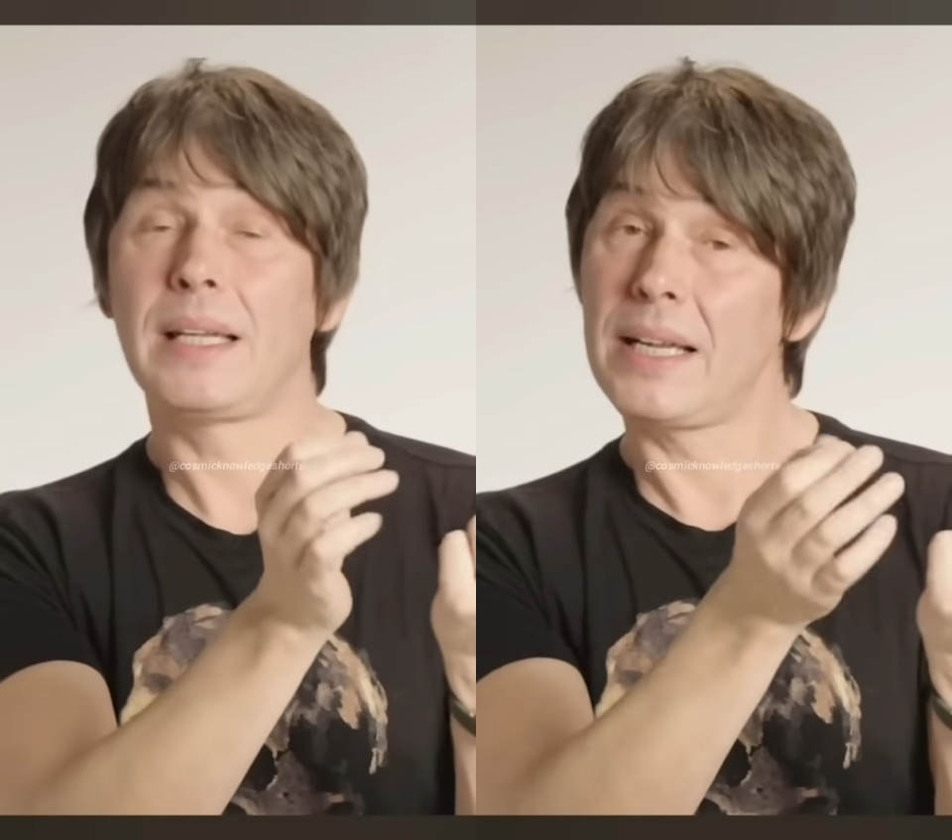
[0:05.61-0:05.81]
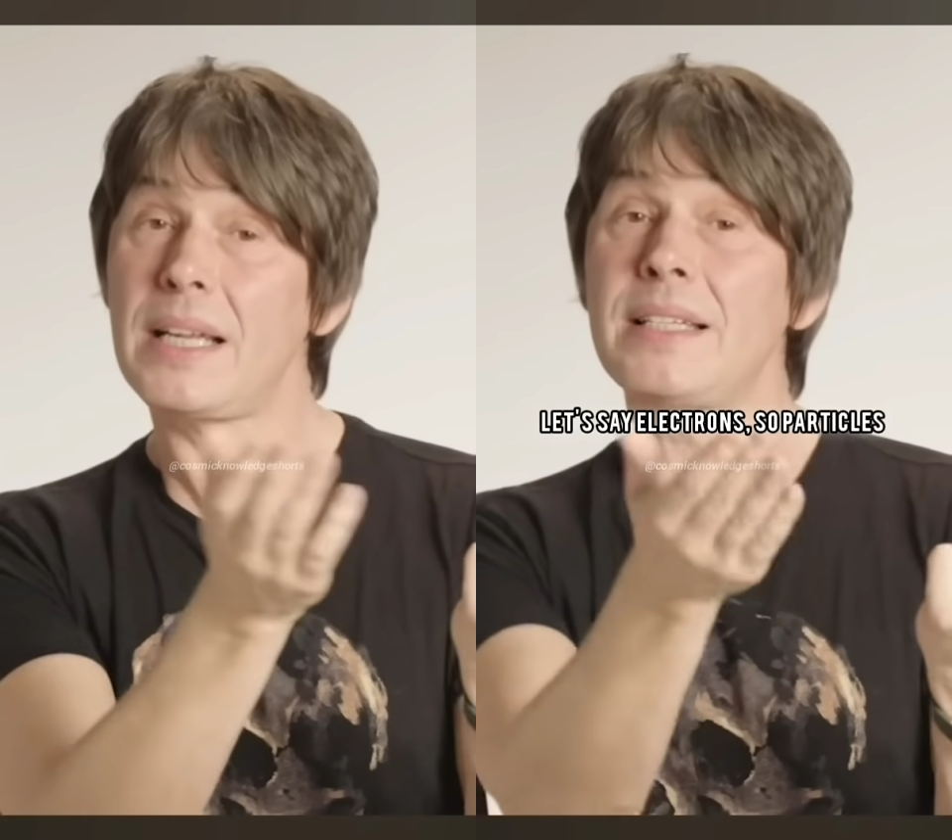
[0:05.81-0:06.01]

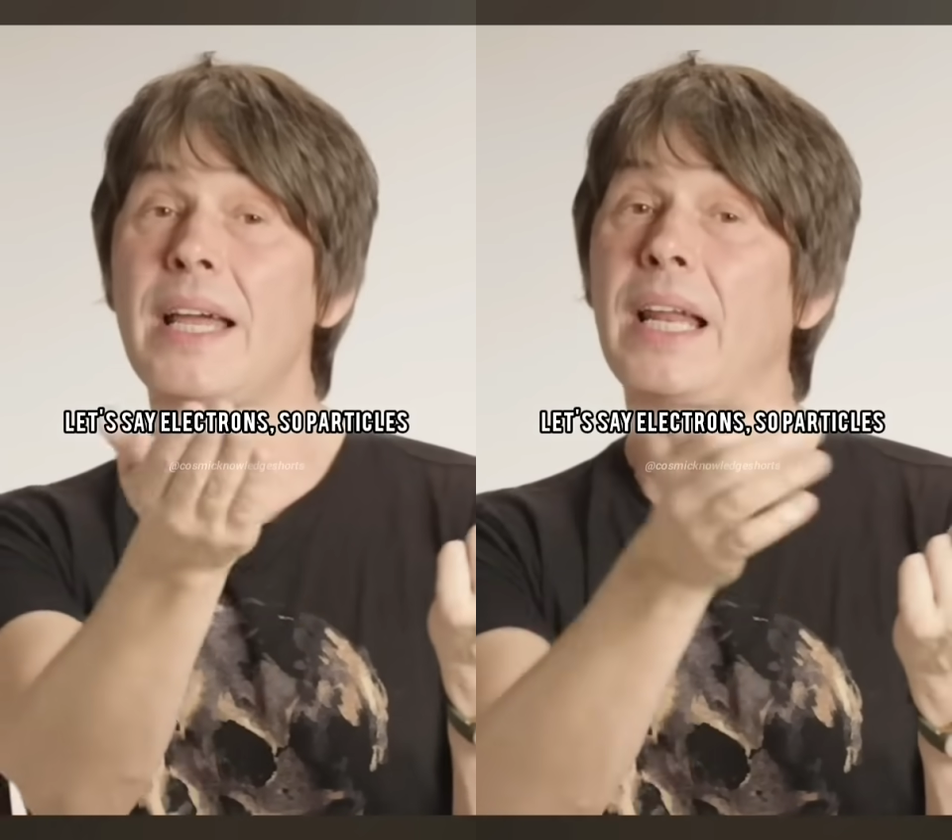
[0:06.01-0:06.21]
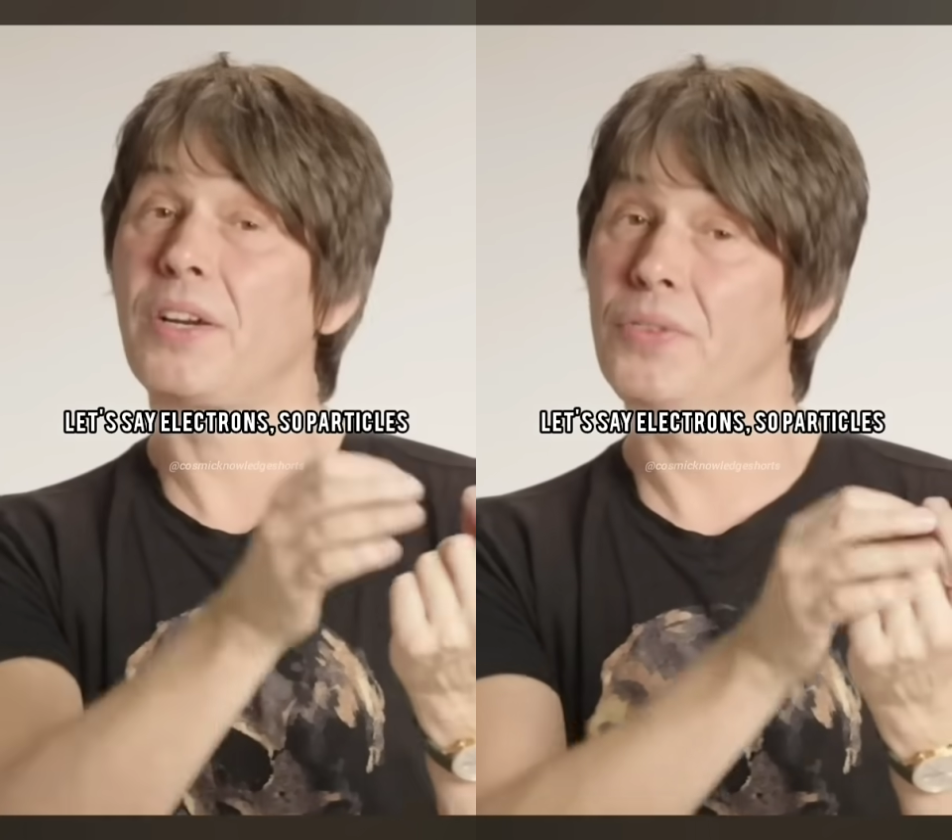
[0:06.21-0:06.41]
let, us
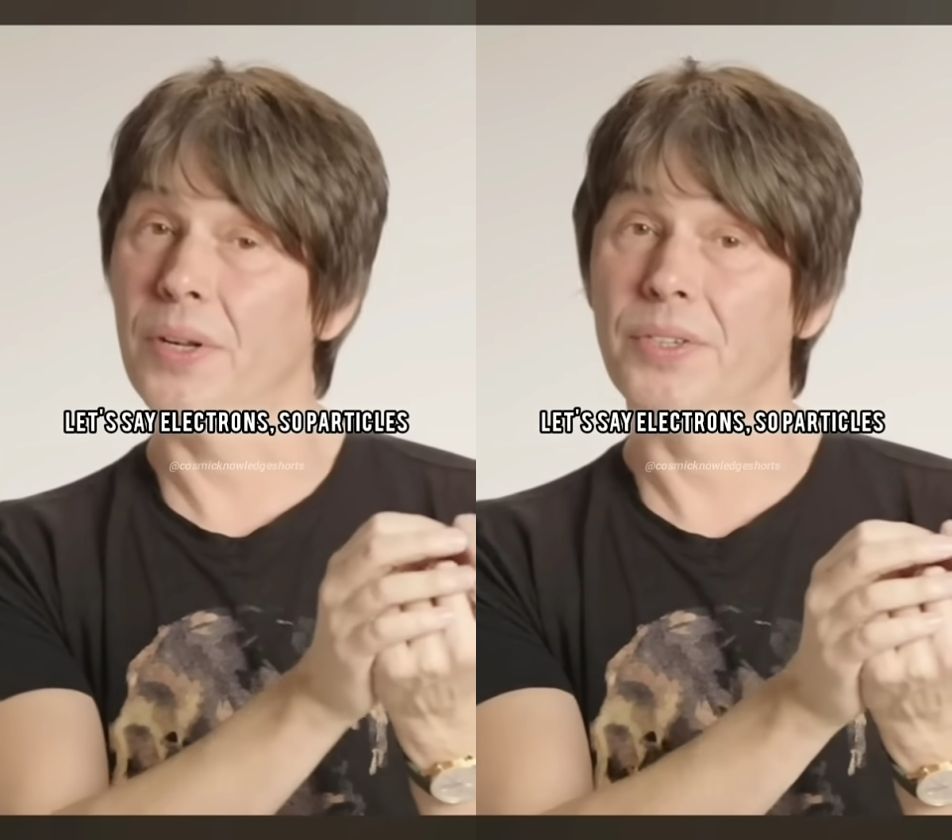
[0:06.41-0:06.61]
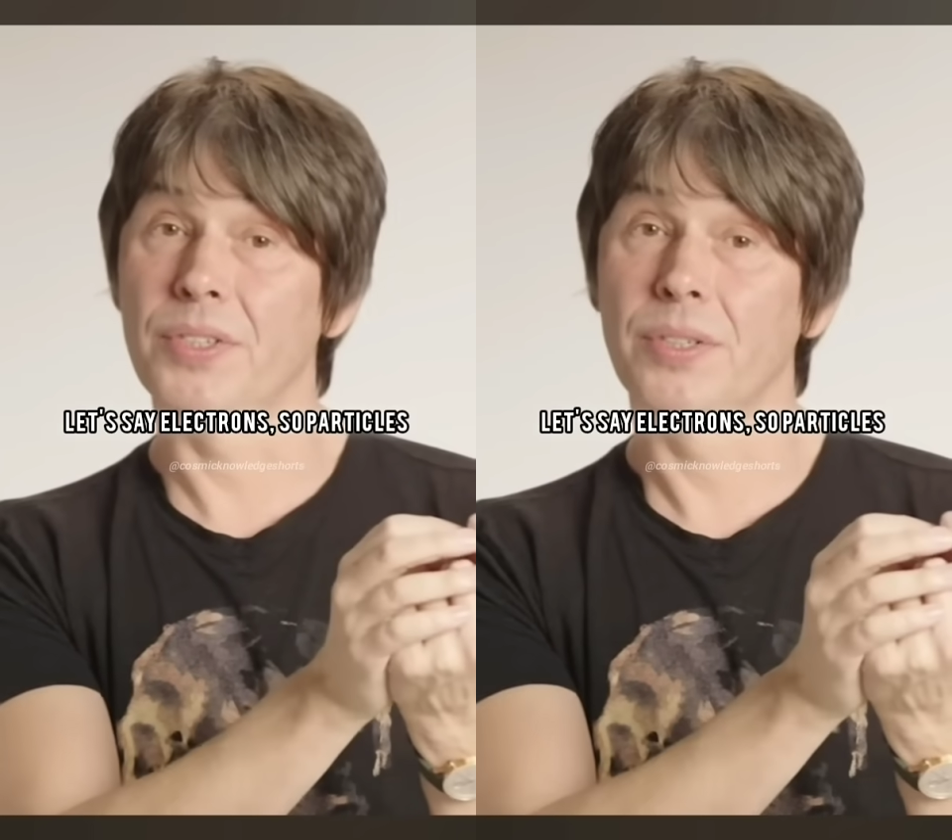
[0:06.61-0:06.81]
say
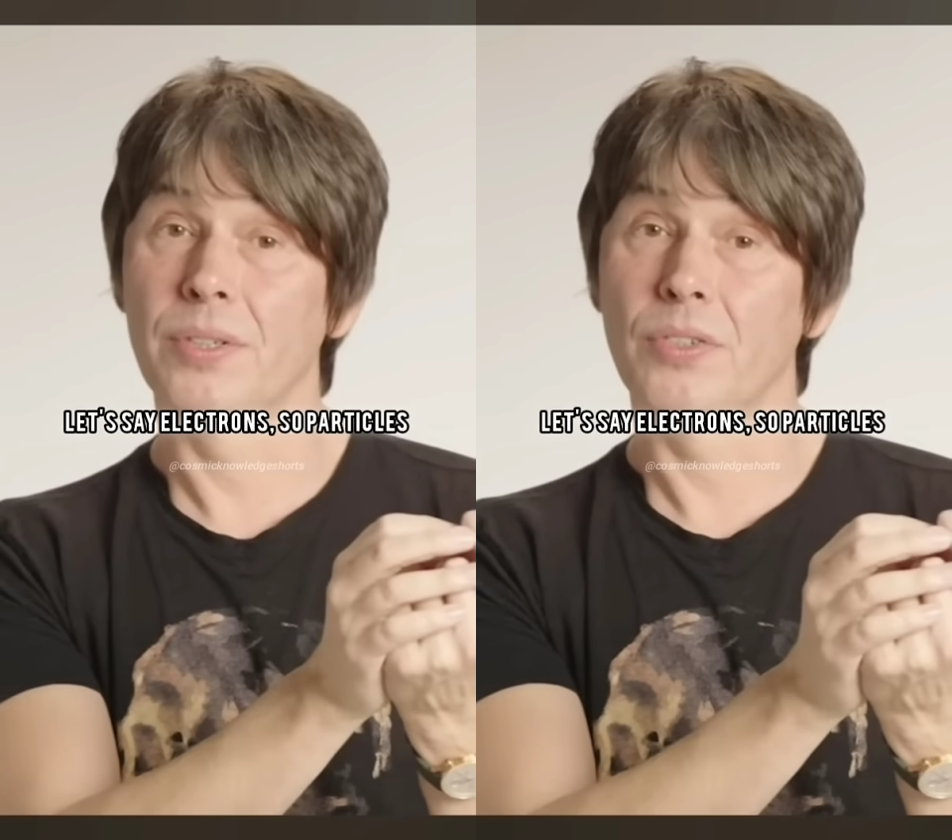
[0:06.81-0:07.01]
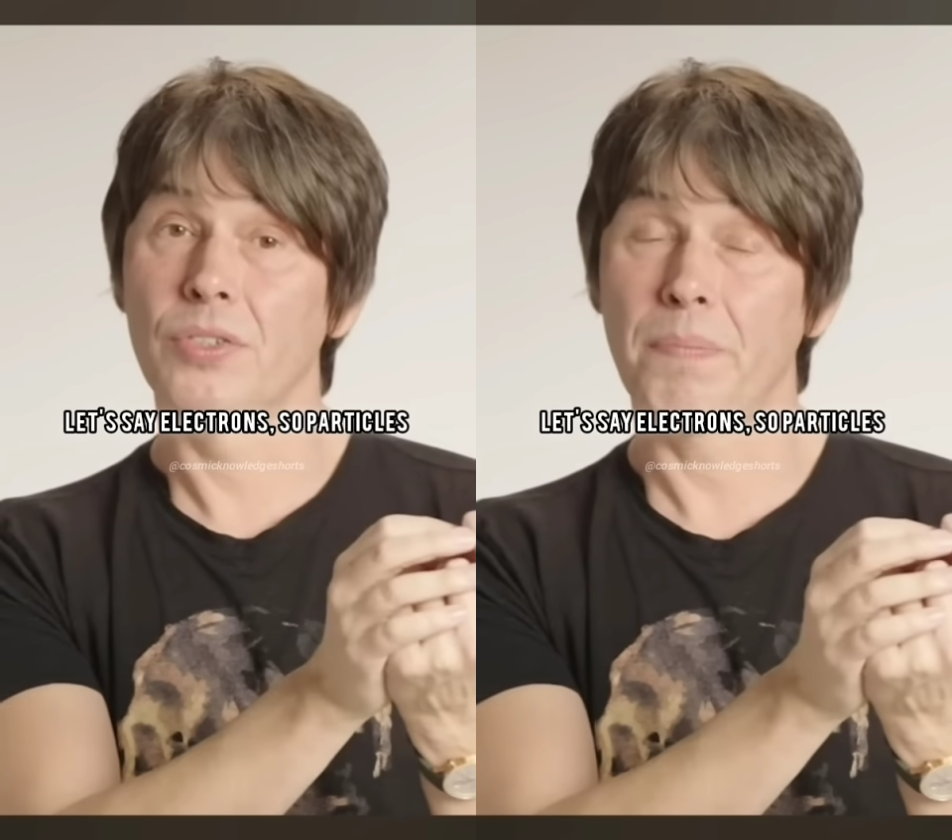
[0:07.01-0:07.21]
electrons,
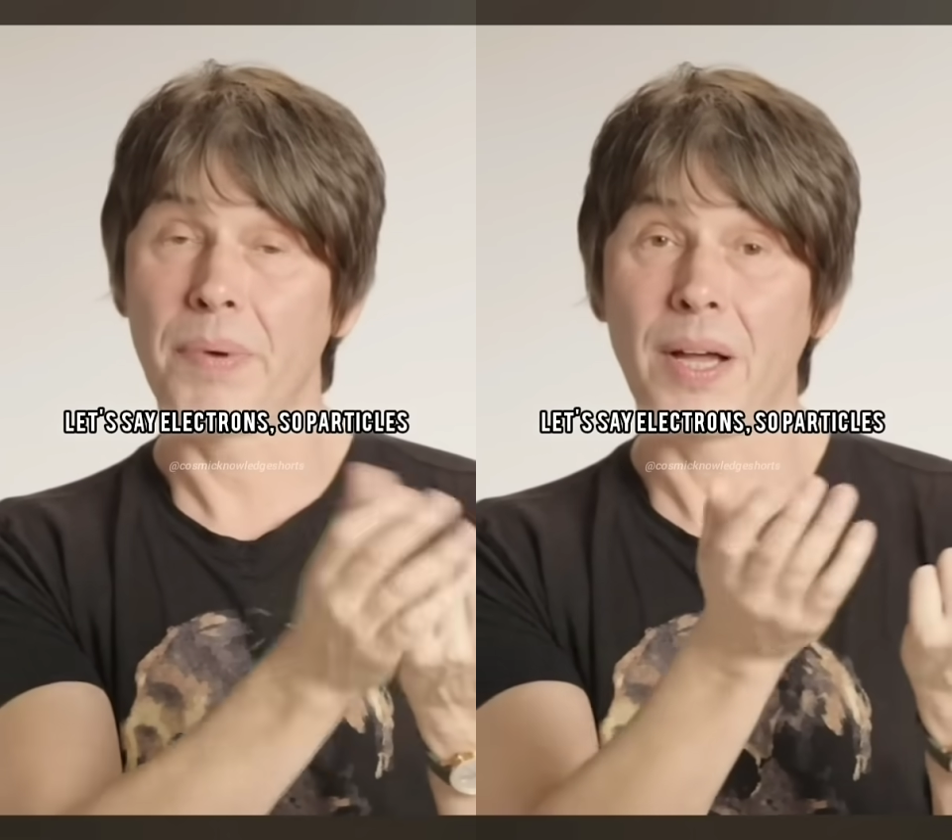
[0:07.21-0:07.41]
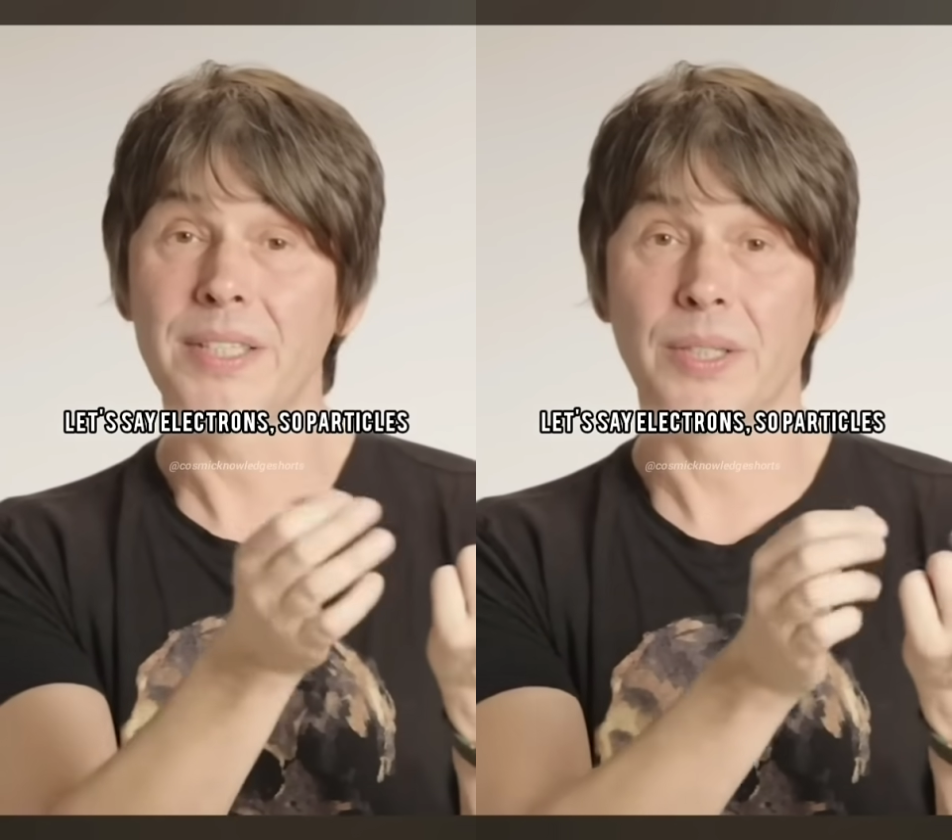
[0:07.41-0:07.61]
so
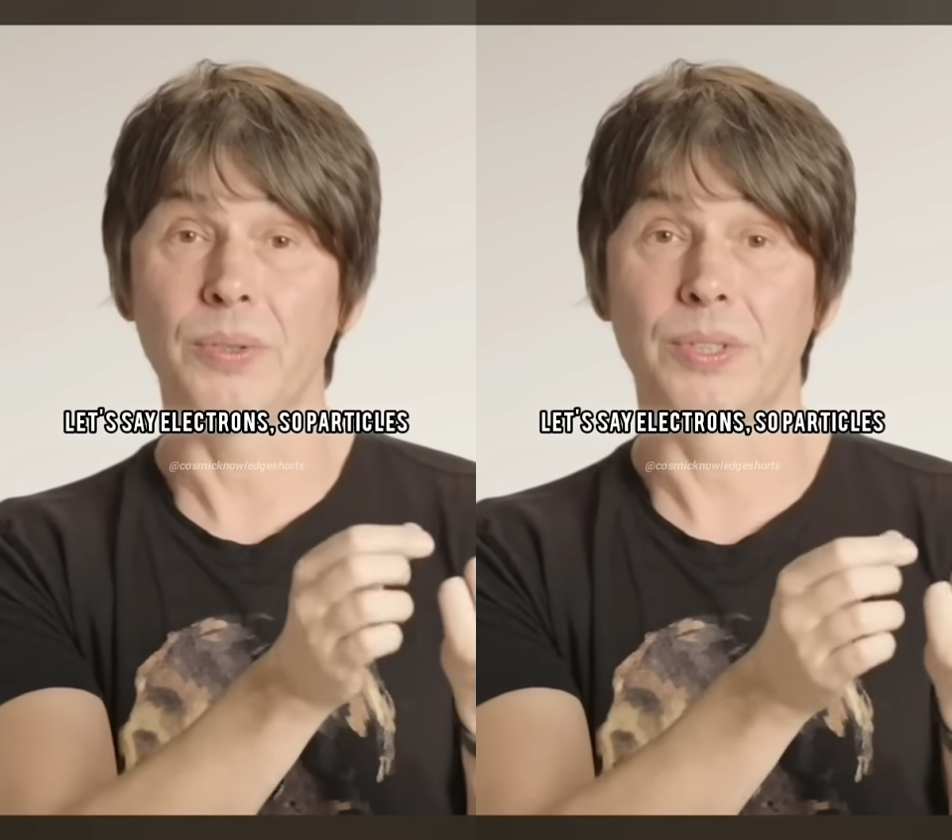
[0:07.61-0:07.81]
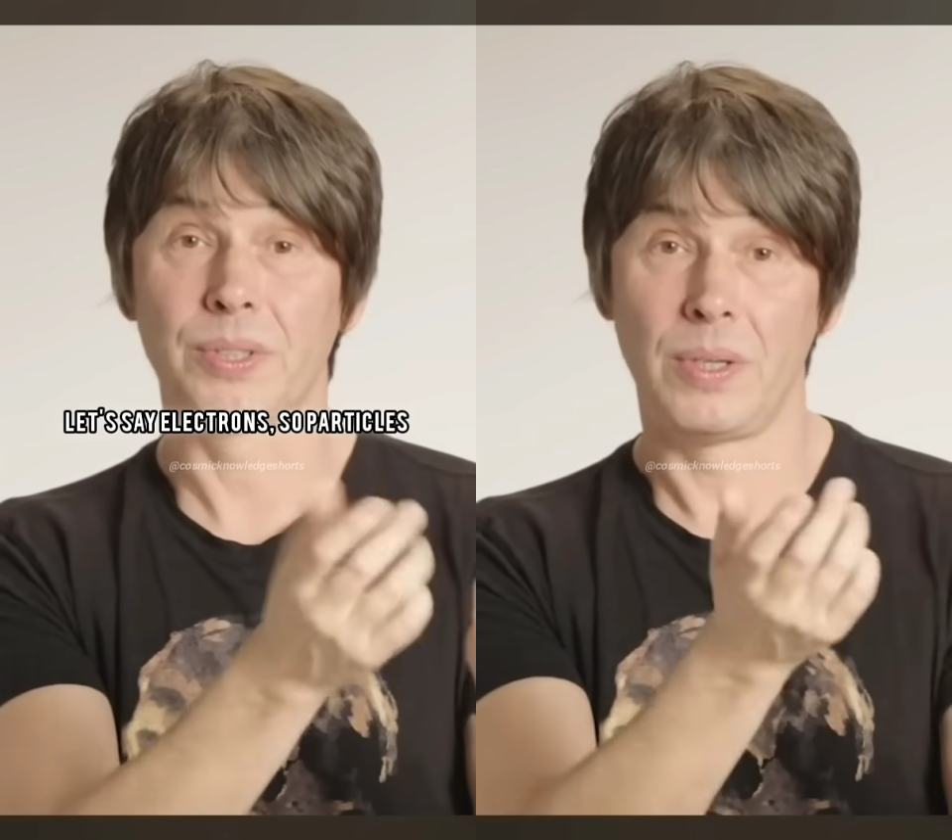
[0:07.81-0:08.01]

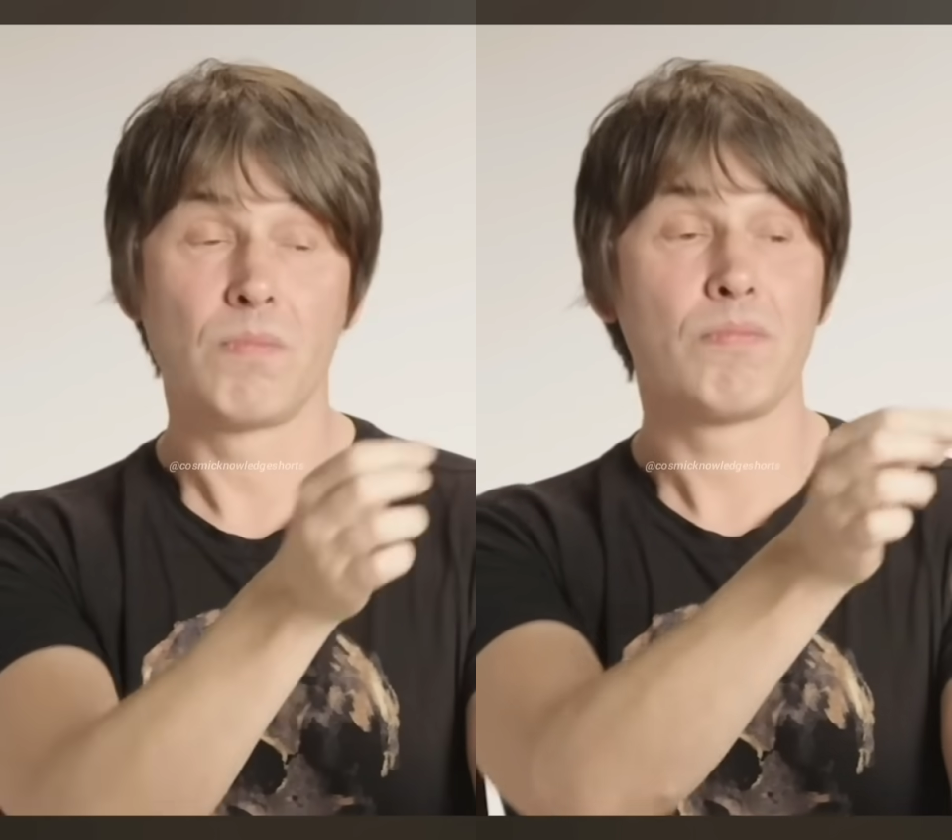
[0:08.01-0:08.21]
particles,